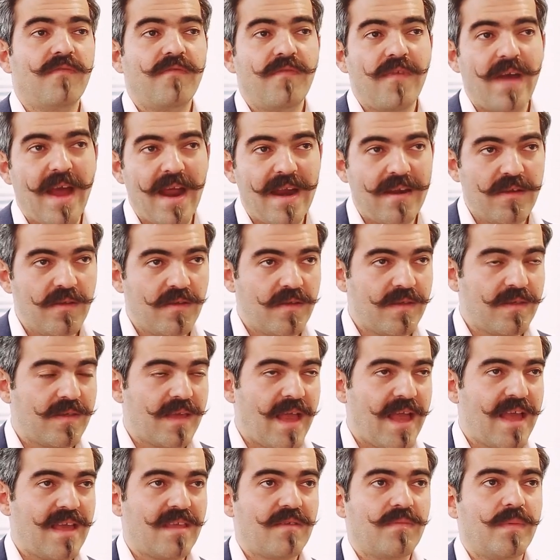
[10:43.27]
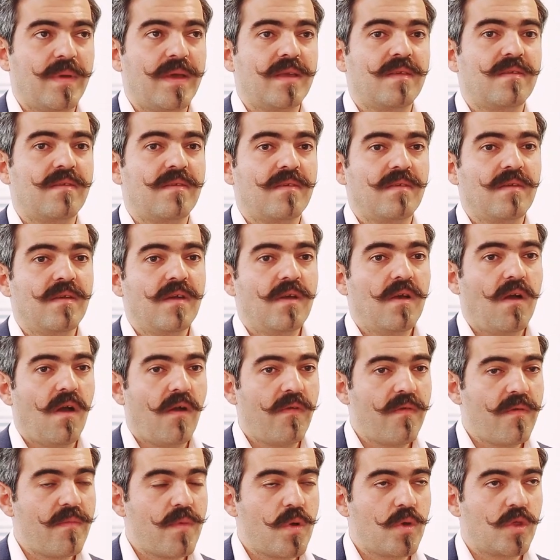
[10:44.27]
various aspects
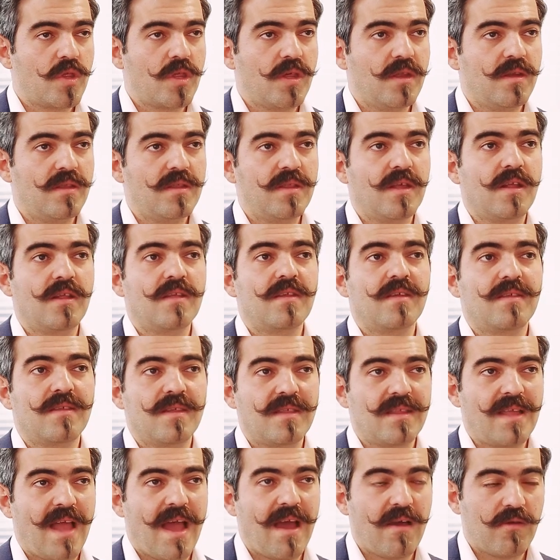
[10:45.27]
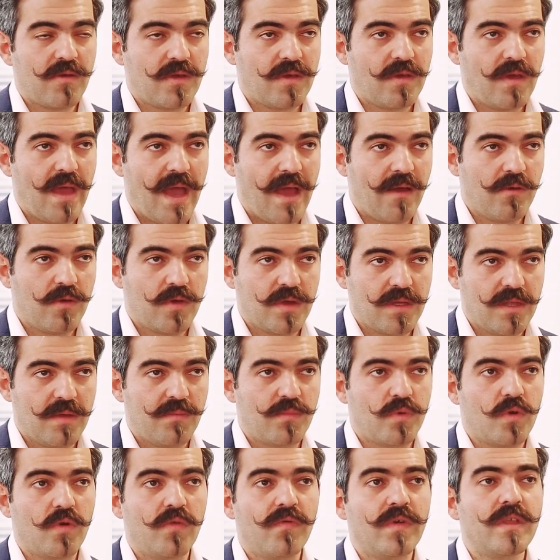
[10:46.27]
of emotional intelligence and how you can
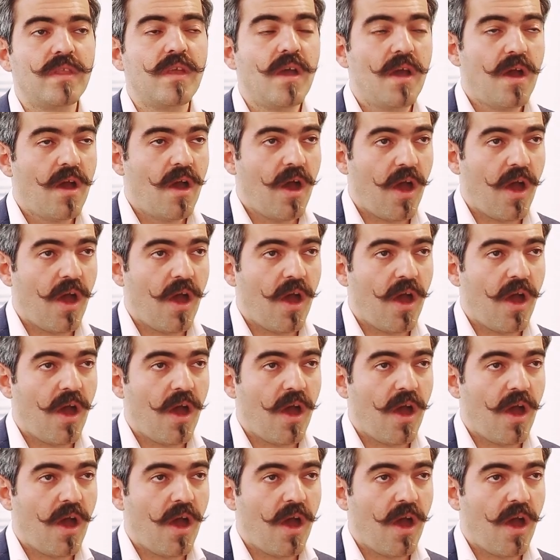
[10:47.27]
improve it.